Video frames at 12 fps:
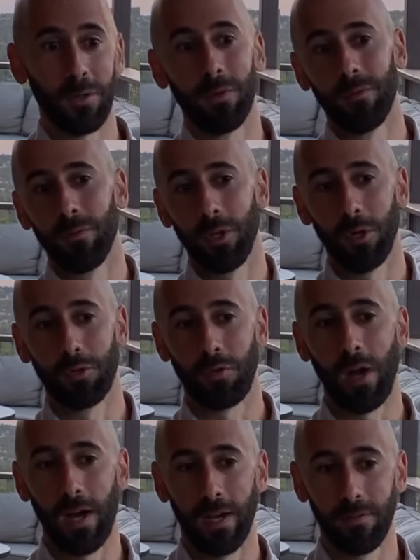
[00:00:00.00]
you know,
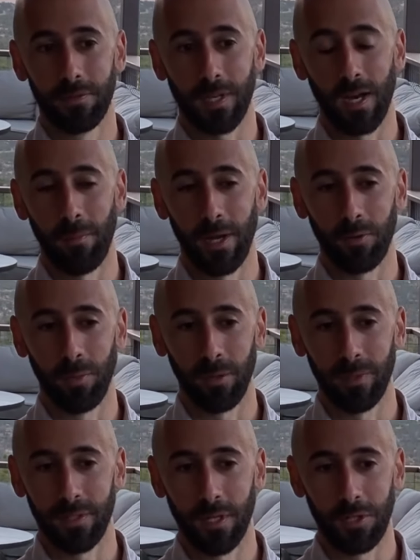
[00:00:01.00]
drive scalp
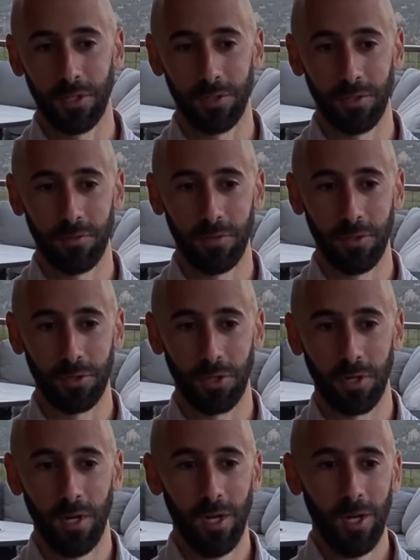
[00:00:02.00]
micropigmentation into the future.
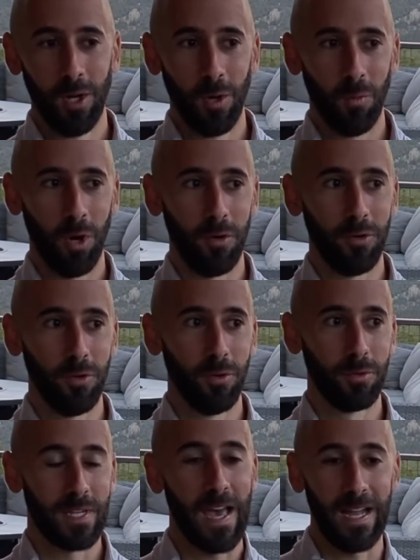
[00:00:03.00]
What new
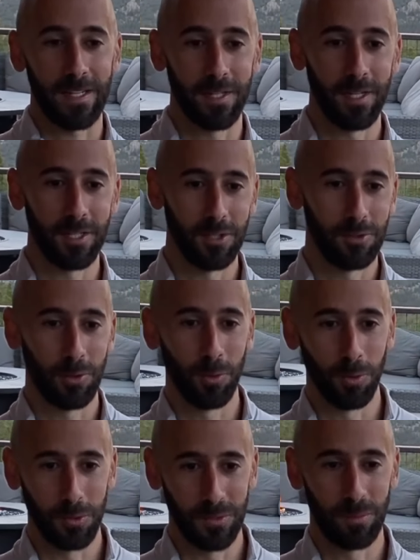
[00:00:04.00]
tactics and tools
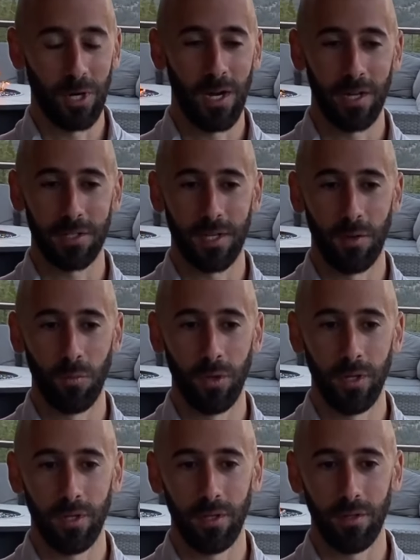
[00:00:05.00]
and products can
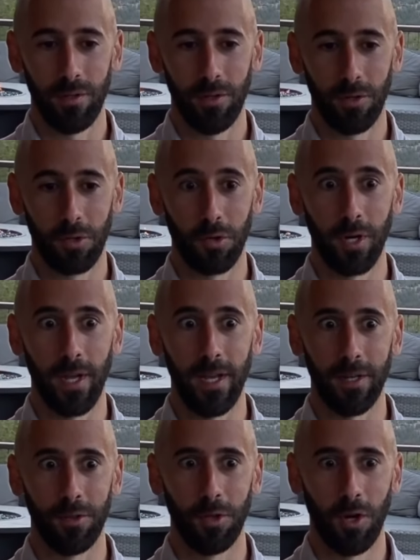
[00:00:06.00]
we, you know, create
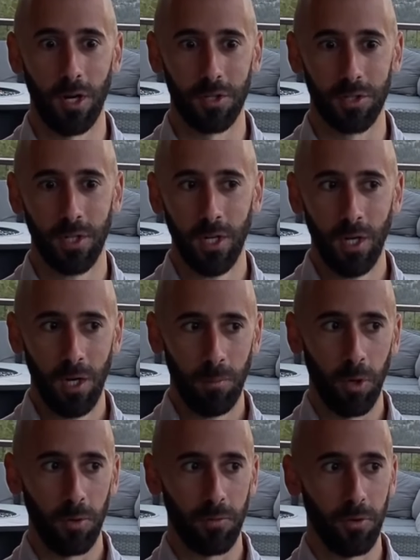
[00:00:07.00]
and launch, both
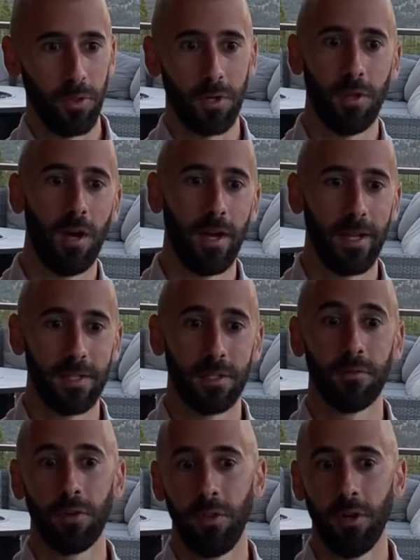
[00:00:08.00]
for the clients and for
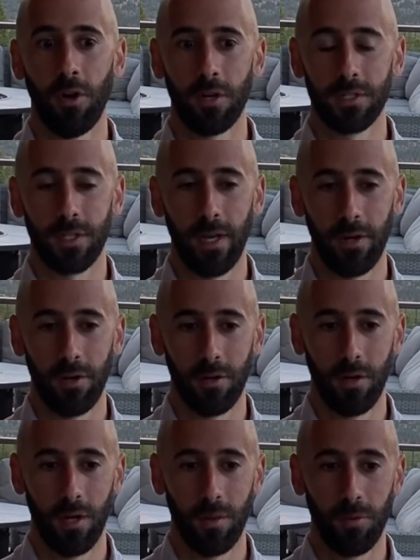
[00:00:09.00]
the artists that
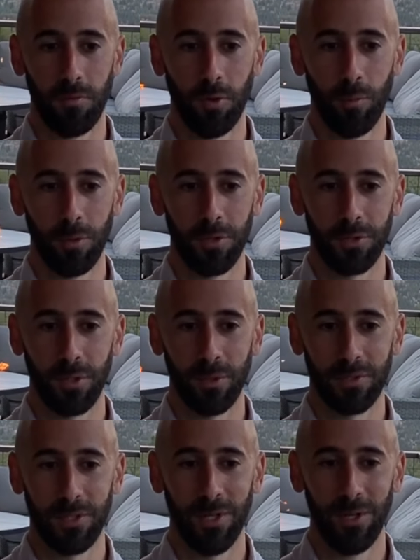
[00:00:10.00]
are performing the treatment.
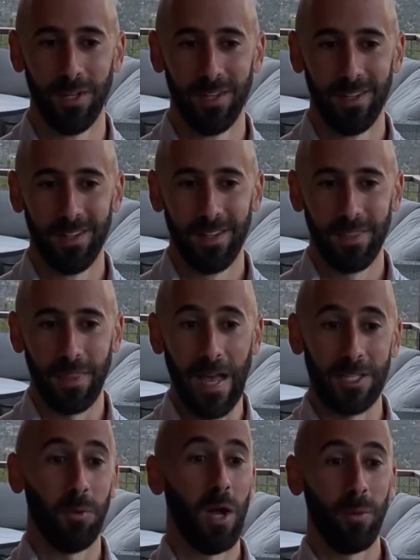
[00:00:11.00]
So that's
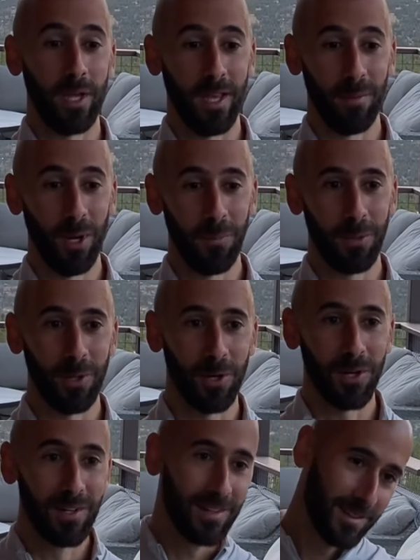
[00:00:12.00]
why we came up here.
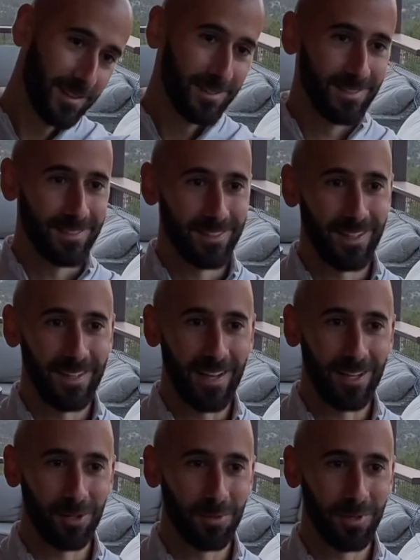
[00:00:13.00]
And now we...